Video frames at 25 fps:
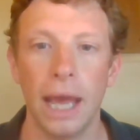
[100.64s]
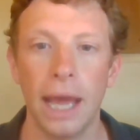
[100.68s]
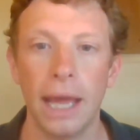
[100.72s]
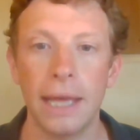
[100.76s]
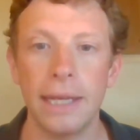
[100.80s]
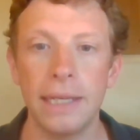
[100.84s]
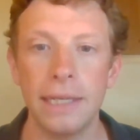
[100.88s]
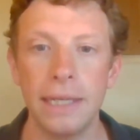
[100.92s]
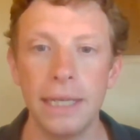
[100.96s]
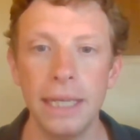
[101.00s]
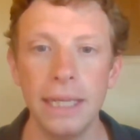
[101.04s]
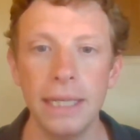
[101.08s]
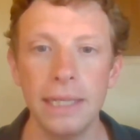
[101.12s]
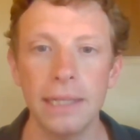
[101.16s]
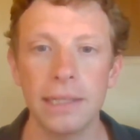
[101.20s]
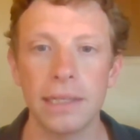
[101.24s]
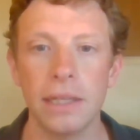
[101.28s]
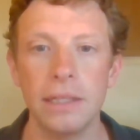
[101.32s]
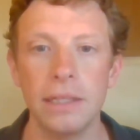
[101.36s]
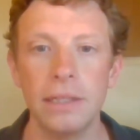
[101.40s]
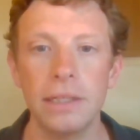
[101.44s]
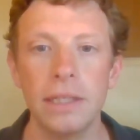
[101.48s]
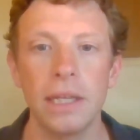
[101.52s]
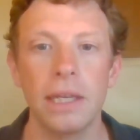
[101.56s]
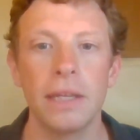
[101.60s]
And in
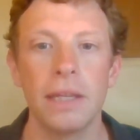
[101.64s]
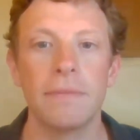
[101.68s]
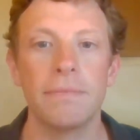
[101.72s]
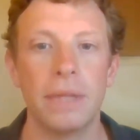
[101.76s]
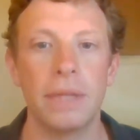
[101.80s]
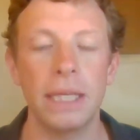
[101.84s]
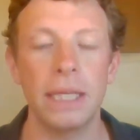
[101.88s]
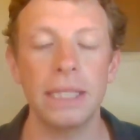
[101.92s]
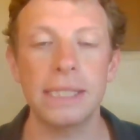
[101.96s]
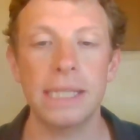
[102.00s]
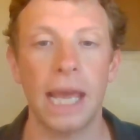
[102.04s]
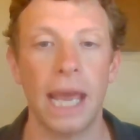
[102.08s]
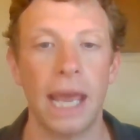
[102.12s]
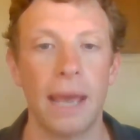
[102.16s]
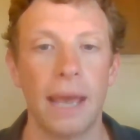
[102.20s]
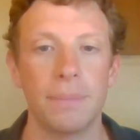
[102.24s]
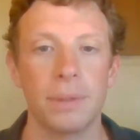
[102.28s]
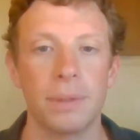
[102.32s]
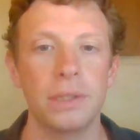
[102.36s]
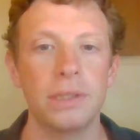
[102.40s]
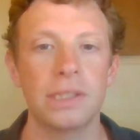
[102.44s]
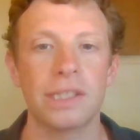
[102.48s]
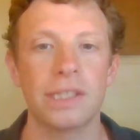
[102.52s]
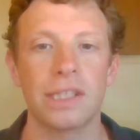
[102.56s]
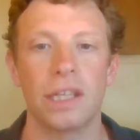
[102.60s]
England, this
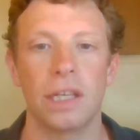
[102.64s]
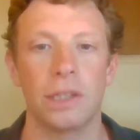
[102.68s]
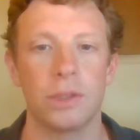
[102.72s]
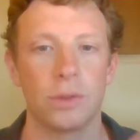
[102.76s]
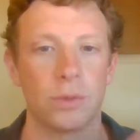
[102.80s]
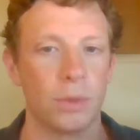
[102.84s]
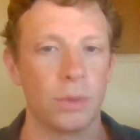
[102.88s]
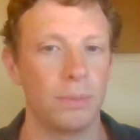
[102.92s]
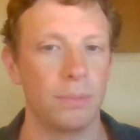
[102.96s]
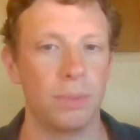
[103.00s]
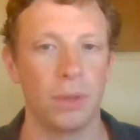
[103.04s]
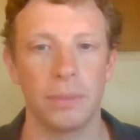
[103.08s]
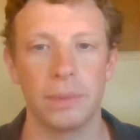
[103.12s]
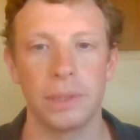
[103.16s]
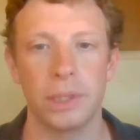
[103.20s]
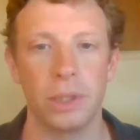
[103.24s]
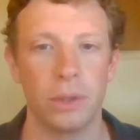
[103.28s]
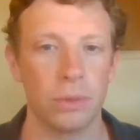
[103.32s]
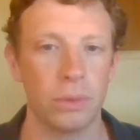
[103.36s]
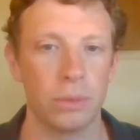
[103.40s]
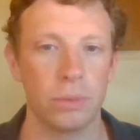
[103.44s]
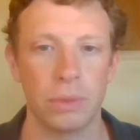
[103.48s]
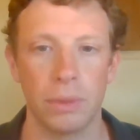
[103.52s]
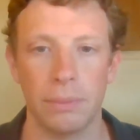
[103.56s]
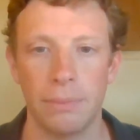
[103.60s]
happens, as we probably
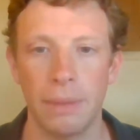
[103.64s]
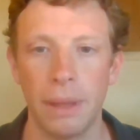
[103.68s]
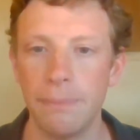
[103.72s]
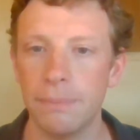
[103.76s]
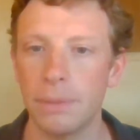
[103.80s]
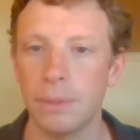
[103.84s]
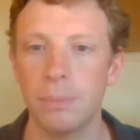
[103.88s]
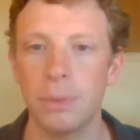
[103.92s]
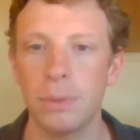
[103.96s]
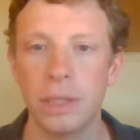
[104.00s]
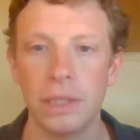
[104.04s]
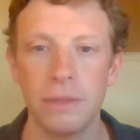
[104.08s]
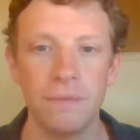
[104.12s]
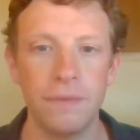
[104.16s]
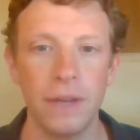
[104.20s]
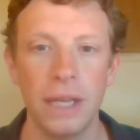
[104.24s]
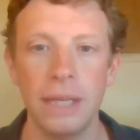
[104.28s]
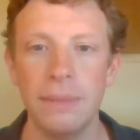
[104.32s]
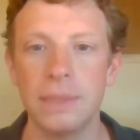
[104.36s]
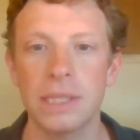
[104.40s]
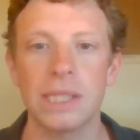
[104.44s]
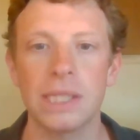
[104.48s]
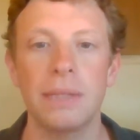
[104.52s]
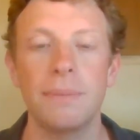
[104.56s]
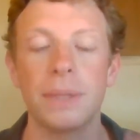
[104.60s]
all remember, pretty
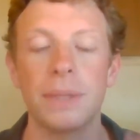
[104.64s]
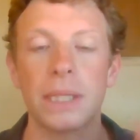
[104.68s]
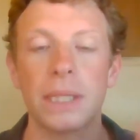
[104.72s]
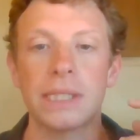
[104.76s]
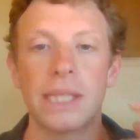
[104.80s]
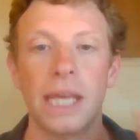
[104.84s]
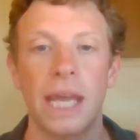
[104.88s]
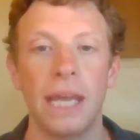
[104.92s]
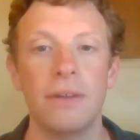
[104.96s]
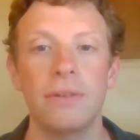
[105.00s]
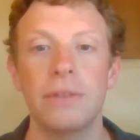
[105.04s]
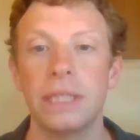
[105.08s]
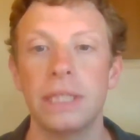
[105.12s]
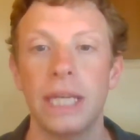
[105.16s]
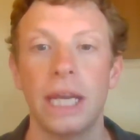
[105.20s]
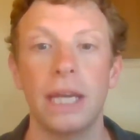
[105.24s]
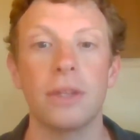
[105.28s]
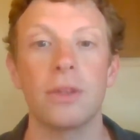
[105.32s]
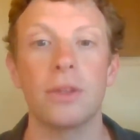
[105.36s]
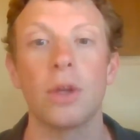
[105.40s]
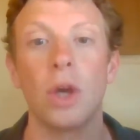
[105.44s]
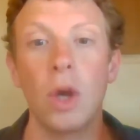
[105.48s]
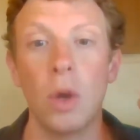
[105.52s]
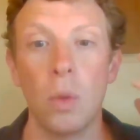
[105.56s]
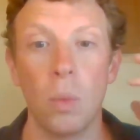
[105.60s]
famously because Henry
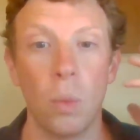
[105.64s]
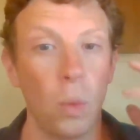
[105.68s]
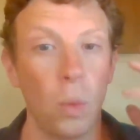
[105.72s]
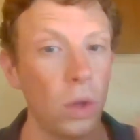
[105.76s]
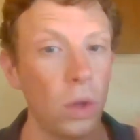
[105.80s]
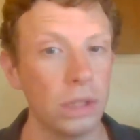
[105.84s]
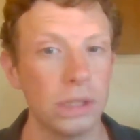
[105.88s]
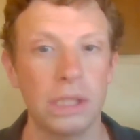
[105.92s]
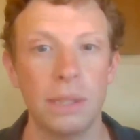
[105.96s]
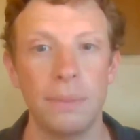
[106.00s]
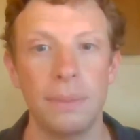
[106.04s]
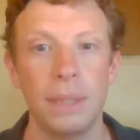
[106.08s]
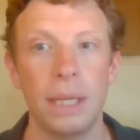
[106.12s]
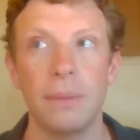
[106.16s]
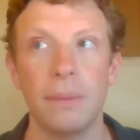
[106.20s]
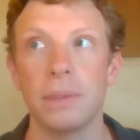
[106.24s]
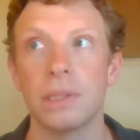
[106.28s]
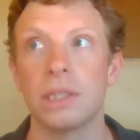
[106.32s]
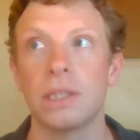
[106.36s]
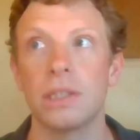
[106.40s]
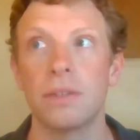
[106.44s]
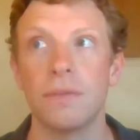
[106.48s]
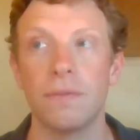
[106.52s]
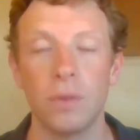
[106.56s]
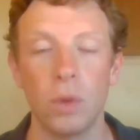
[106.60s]
VIII wants to be able
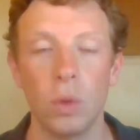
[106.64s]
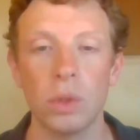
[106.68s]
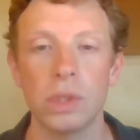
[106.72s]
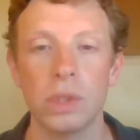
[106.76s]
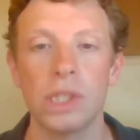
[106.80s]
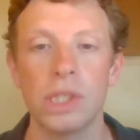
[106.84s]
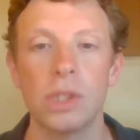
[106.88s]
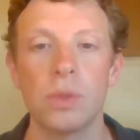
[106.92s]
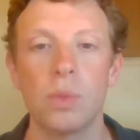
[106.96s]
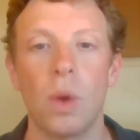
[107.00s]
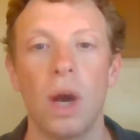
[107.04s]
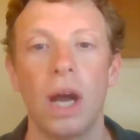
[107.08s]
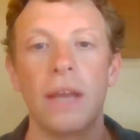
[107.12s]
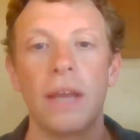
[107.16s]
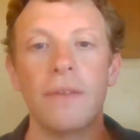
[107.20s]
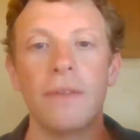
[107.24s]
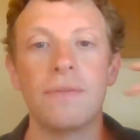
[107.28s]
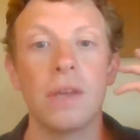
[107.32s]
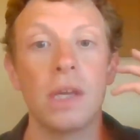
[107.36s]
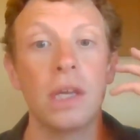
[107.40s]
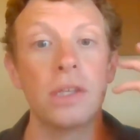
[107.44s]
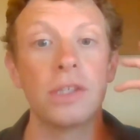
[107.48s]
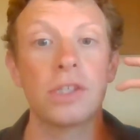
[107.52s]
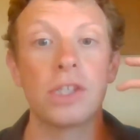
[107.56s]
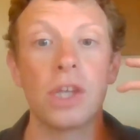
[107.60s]
to divorce his wife
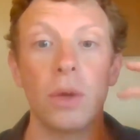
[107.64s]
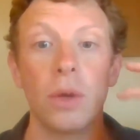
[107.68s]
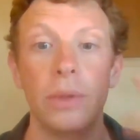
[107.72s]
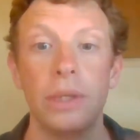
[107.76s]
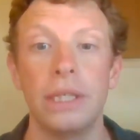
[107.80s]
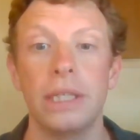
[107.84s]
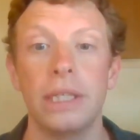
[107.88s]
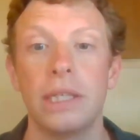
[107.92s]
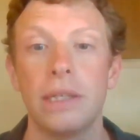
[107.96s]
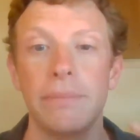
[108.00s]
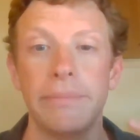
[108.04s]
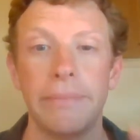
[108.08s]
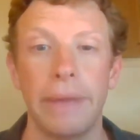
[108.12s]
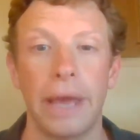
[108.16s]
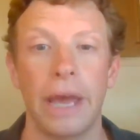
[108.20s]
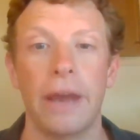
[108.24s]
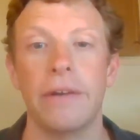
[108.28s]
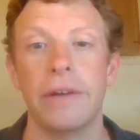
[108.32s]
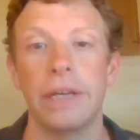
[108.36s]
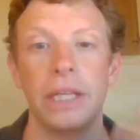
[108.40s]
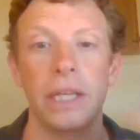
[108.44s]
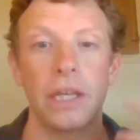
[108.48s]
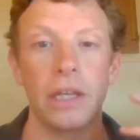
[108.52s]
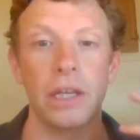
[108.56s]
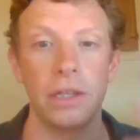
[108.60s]
so he can
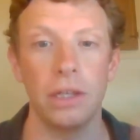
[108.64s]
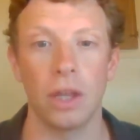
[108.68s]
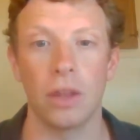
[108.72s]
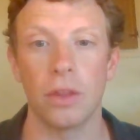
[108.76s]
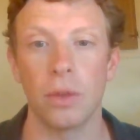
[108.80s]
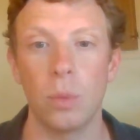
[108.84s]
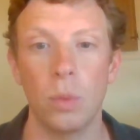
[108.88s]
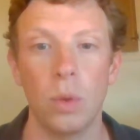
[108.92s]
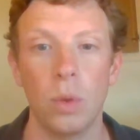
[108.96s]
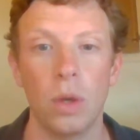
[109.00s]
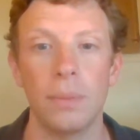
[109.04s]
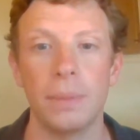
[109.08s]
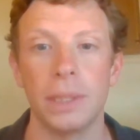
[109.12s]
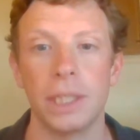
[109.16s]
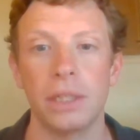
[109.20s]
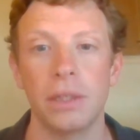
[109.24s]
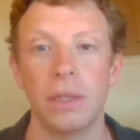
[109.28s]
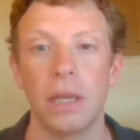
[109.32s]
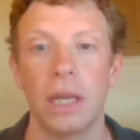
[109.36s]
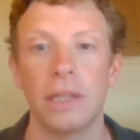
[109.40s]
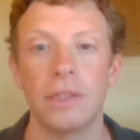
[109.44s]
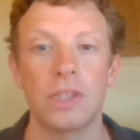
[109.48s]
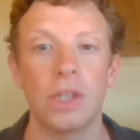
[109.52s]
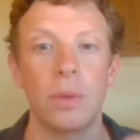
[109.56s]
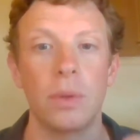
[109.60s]
marry another woman.
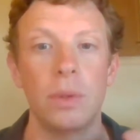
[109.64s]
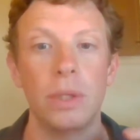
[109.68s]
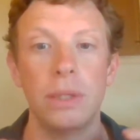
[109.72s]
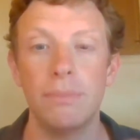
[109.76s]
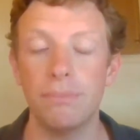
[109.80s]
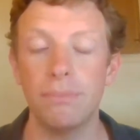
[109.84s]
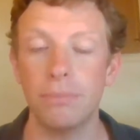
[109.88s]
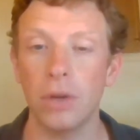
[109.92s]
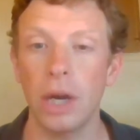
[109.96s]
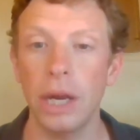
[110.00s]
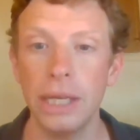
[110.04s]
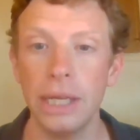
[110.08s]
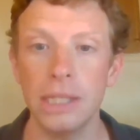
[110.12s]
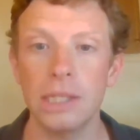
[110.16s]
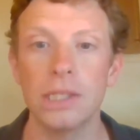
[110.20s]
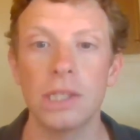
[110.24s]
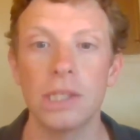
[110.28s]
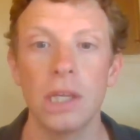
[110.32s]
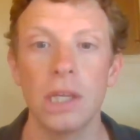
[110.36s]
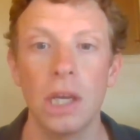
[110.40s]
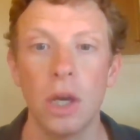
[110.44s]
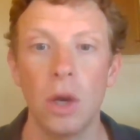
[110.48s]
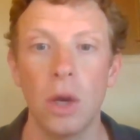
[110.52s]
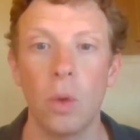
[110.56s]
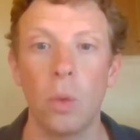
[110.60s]
And so he
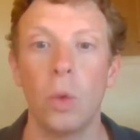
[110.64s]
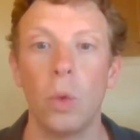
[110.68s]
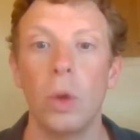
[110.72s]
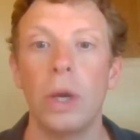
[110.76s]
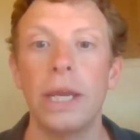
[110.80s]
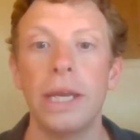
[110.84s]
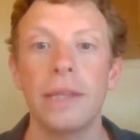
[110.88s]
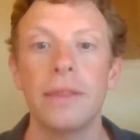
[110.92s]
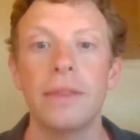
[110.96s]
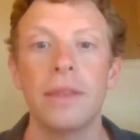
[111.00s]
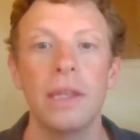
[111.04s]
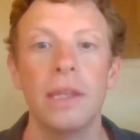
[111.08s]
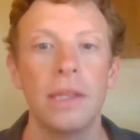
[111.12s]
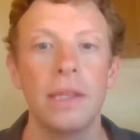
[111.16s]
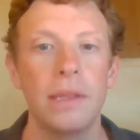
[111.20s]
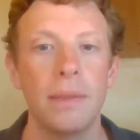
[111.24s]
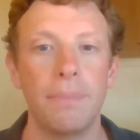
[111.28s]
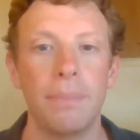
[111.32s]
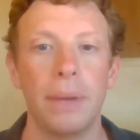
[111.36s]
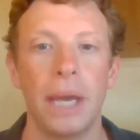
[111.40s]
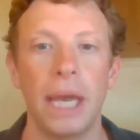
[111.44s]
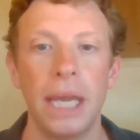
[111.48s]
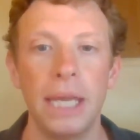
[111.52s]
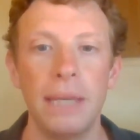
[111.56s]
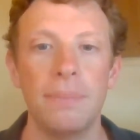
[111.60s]
breaks with
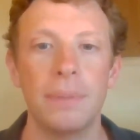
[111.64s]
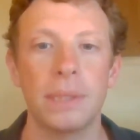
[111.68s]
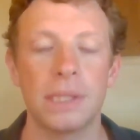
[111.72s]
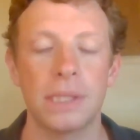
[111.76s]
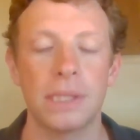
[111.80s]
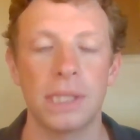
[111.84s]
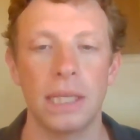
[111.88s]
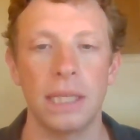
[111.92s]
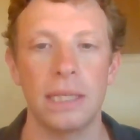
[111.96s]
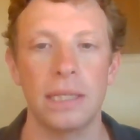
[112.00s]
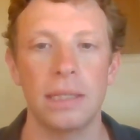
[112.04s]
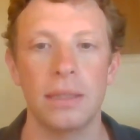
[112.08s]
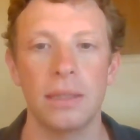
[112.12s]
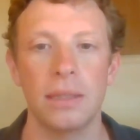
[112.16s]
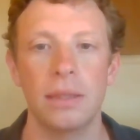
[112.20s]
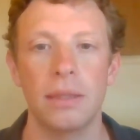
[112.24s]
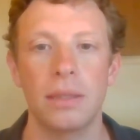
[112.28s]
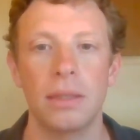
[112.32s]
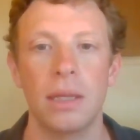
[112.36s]
the papacy.